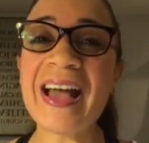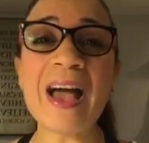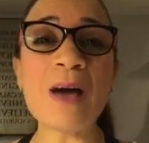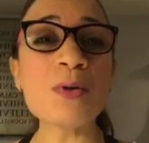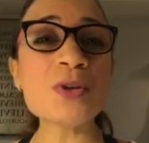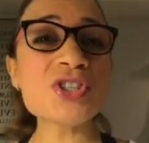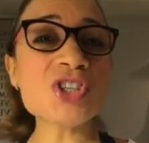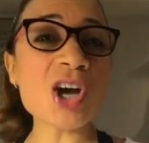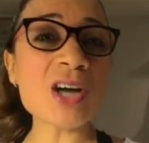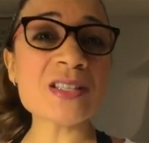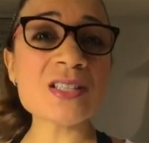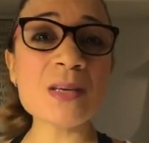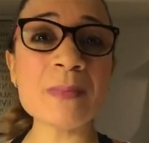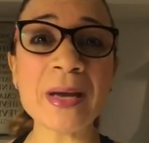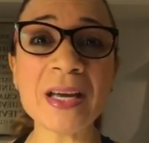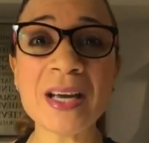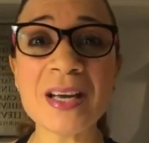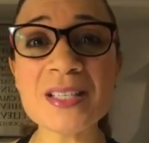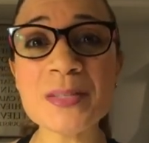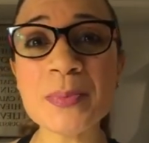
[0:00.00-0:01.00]
I would talk to
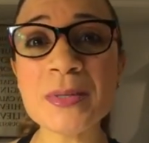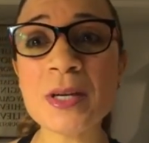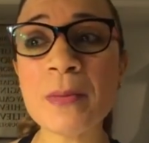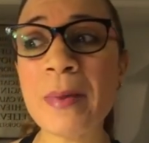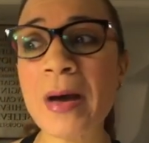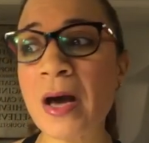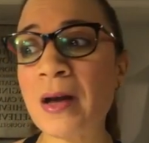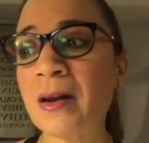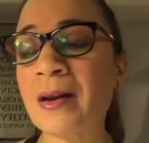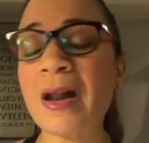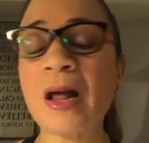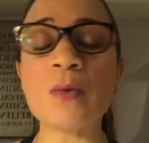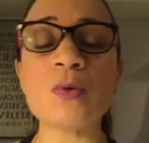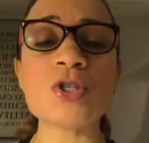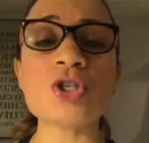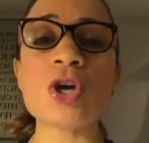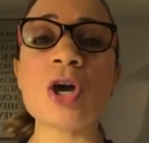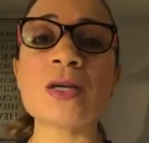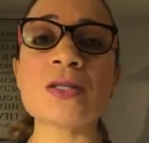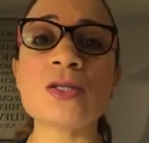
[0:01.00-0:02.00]
my husband about it. I
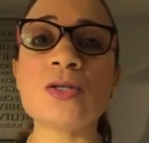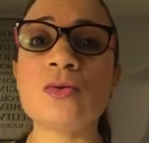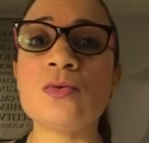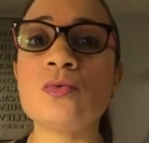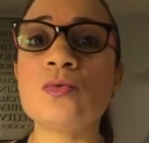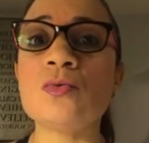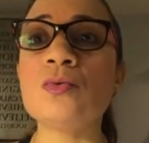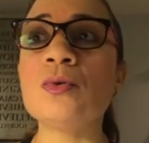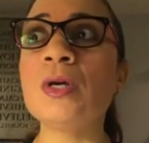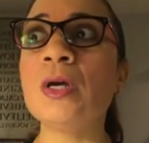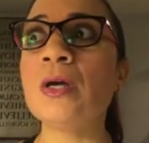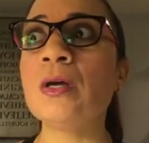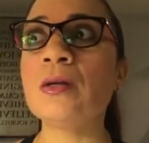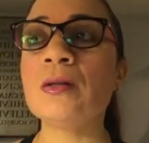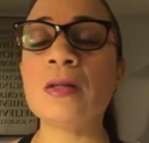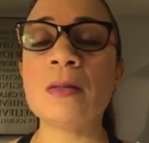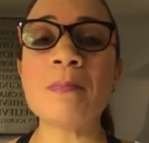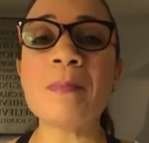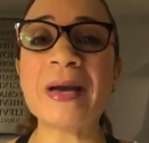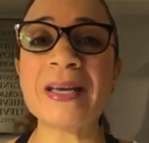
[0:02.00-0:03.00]
would talk to
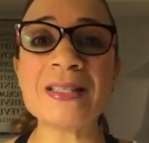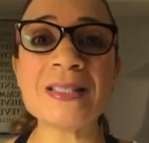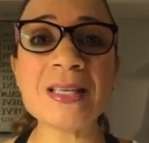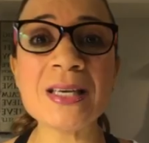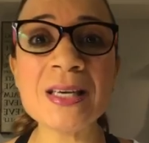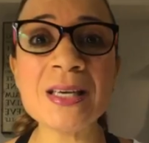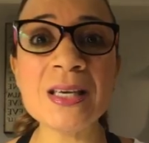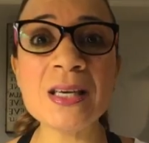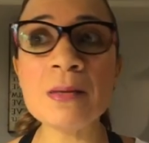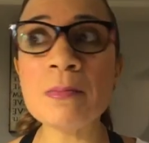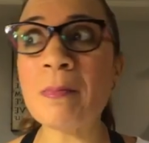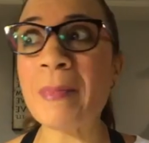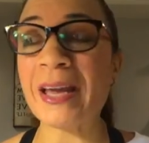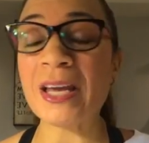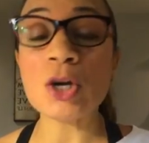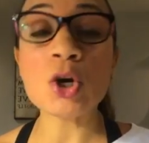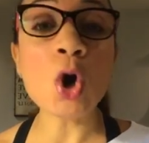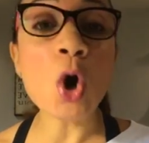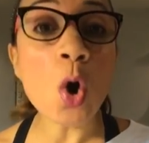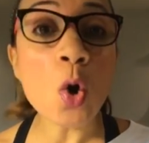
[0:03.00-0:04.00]
my team, my
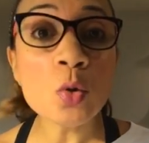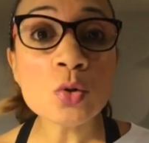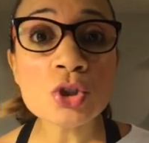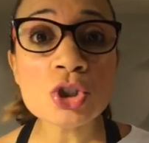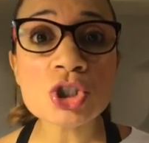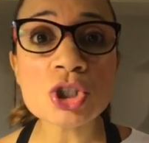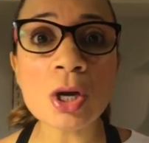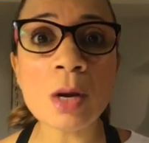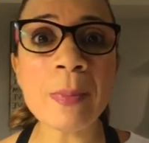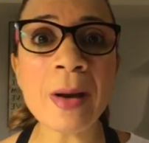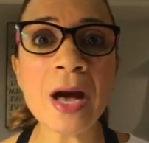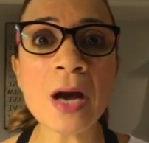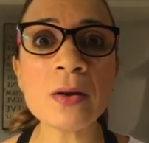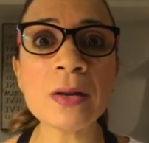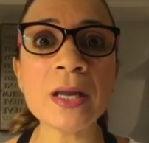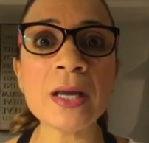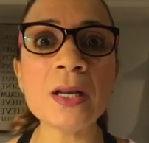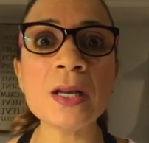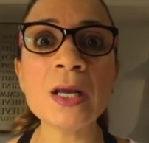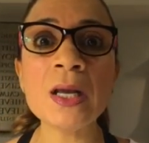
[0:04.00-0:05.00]
coach
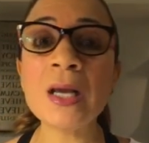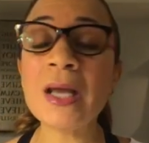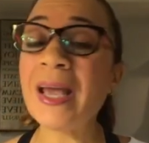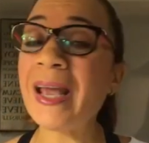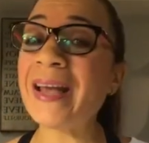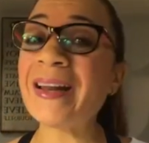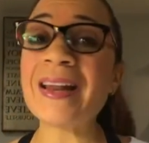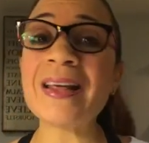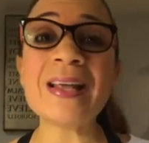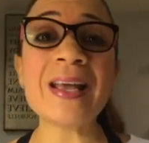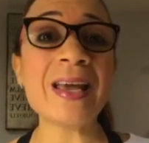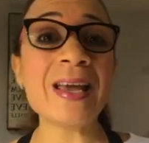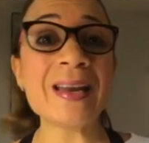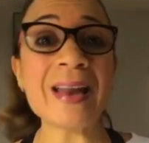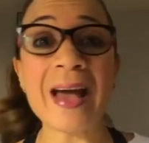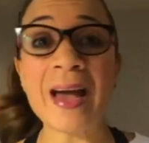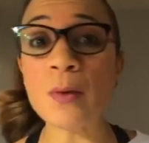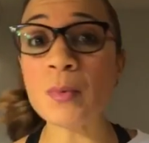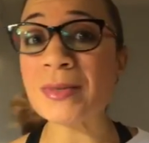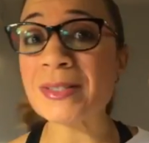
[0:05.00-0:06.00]
about it.
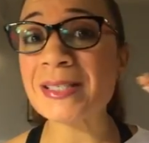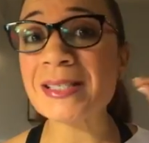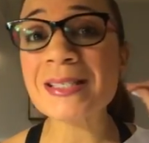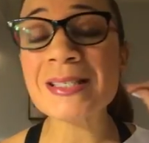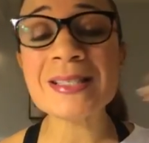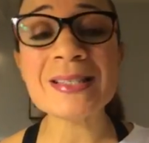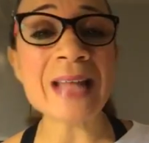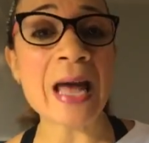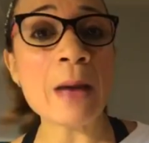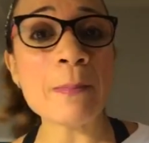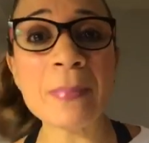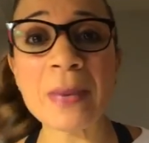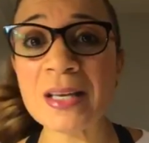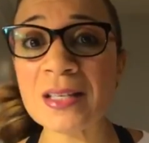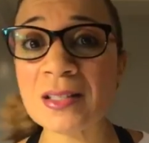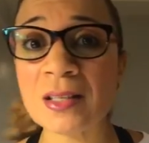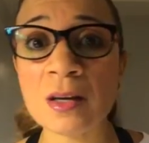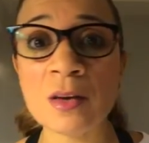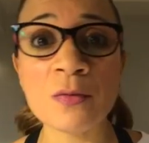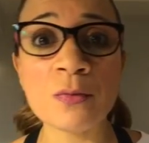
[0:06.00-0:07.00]
And I would snap
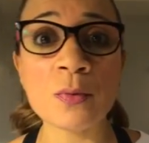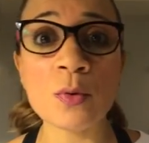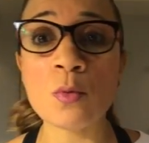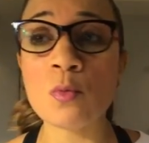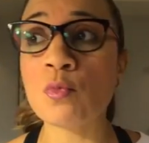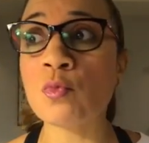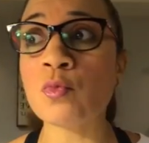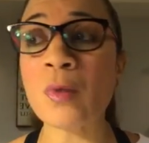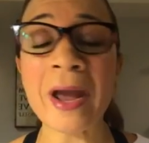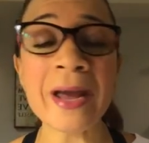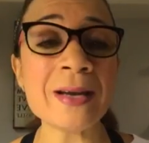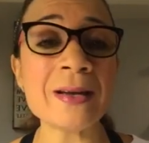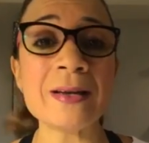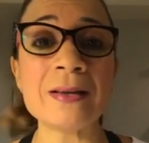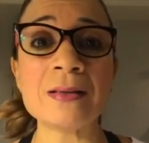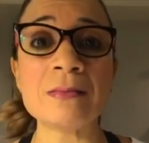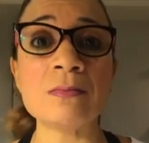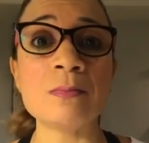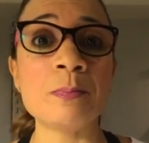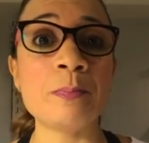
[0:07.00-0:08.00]
myself right
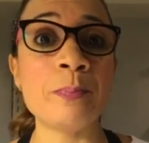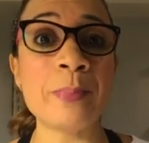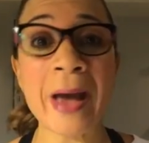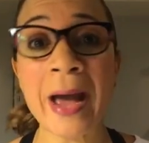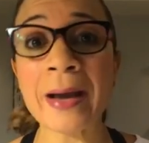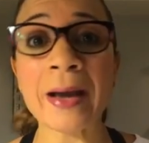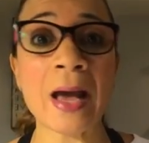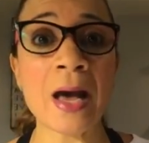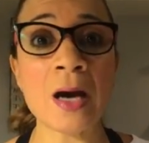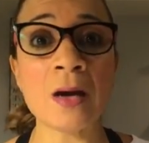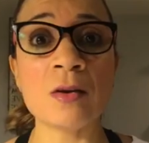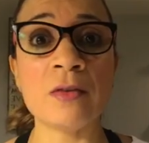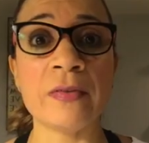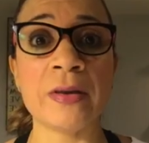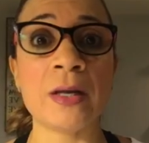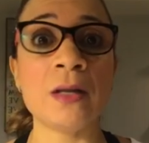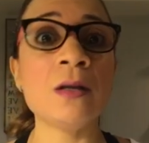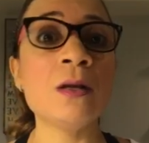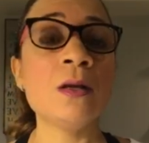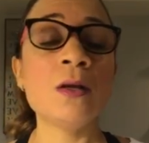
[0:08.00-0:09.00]
back out of
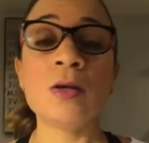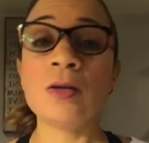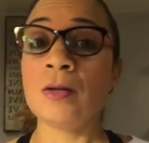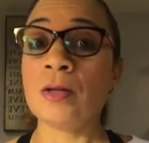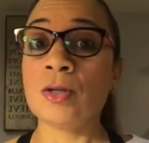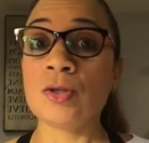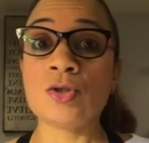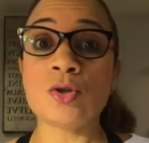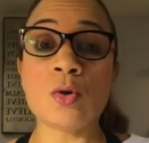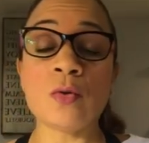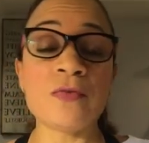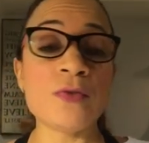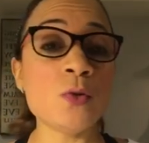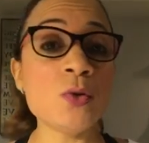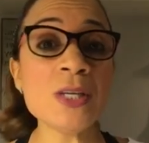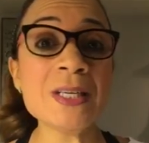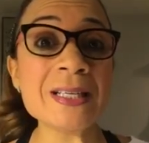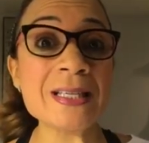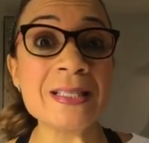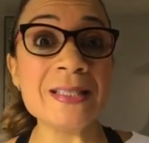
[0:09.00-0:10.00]
it. So if
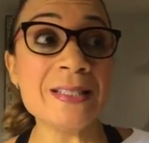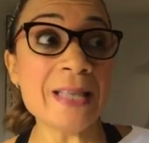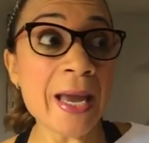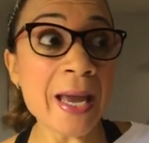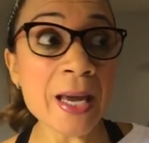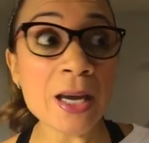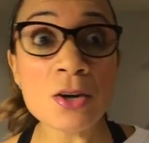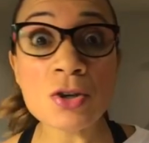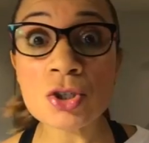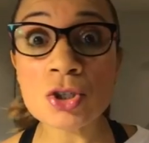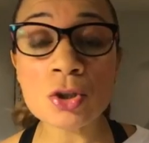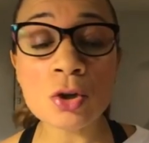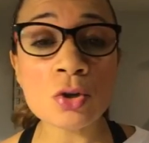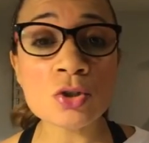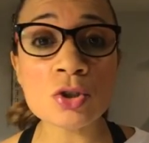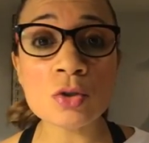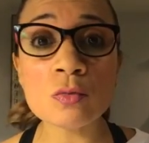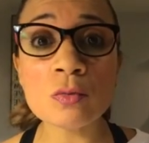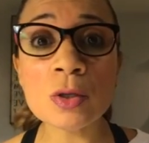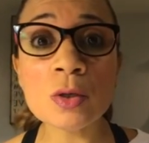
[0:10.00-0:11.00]
you need a day or so
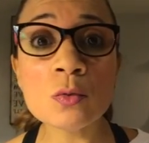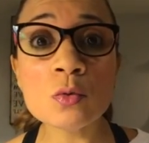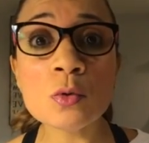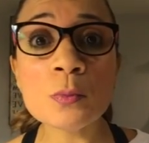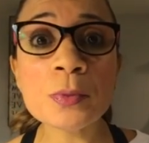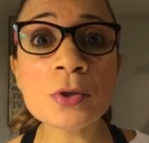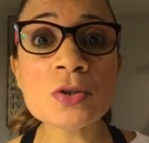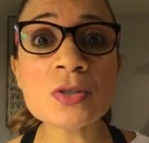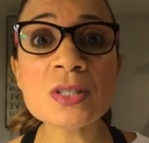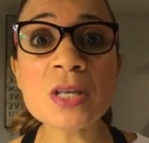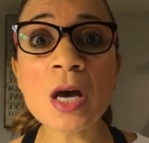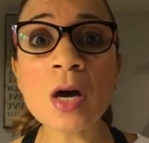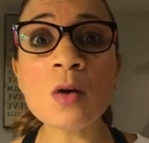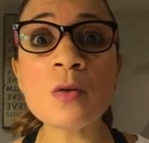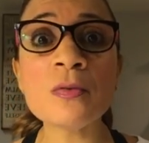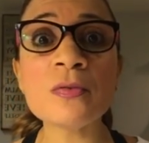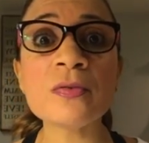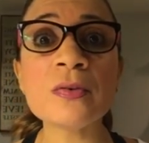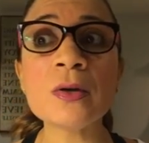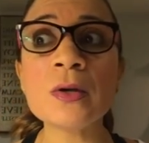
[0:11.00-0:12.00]
to regroup
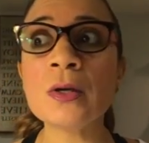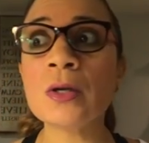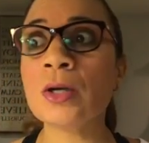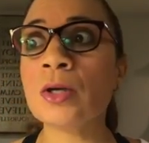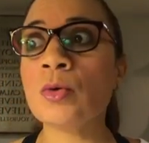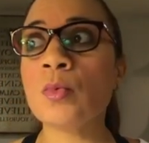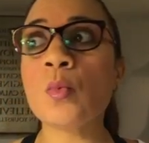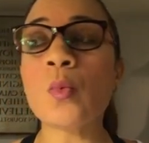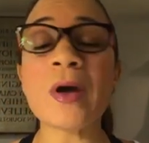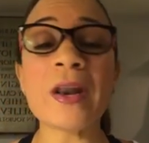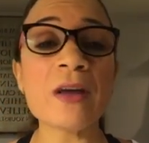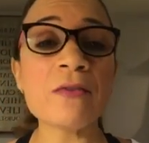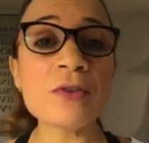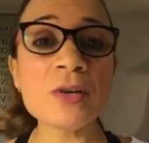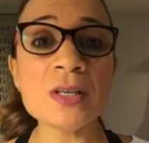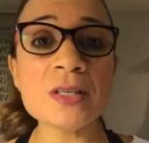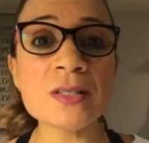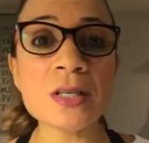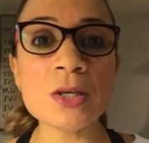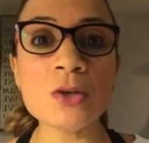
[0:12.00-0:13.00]
yourself, whatever
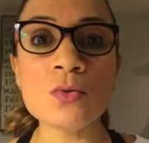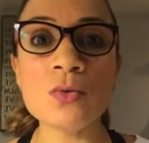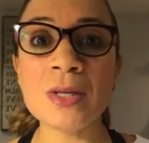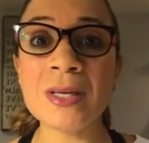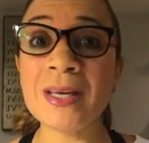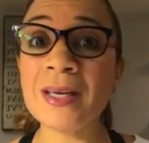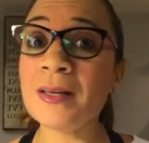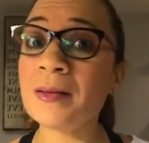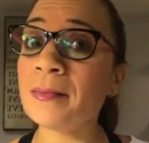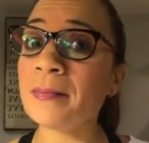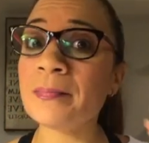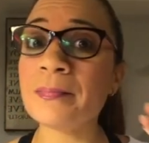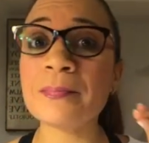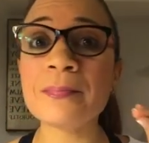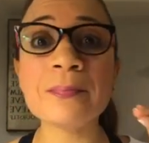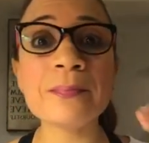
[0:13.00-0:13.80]
it is that you need,